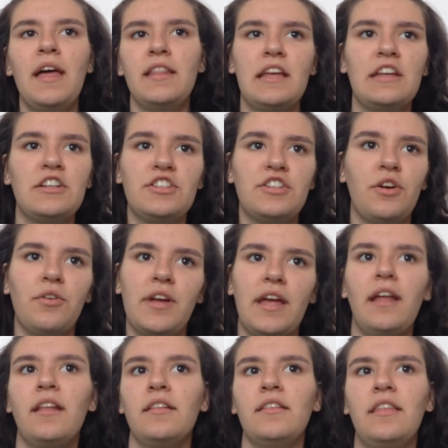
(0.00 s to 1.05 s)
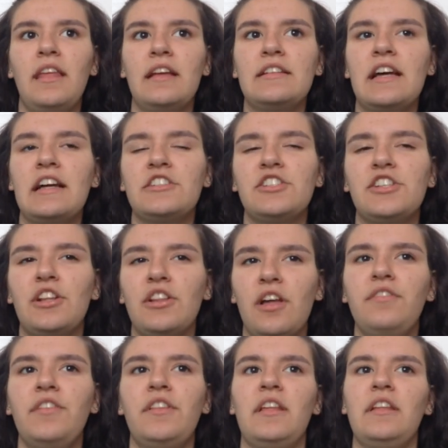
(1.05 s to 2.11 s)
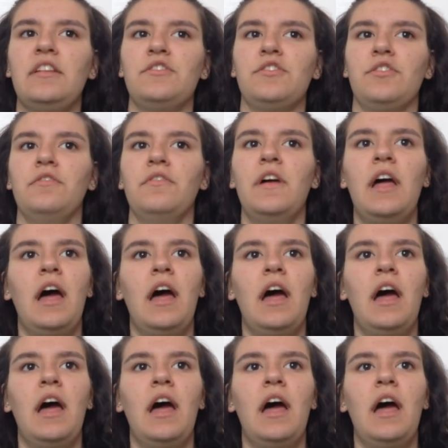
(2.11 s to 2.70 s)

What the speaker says: they just don't get the attention and love that they deserve.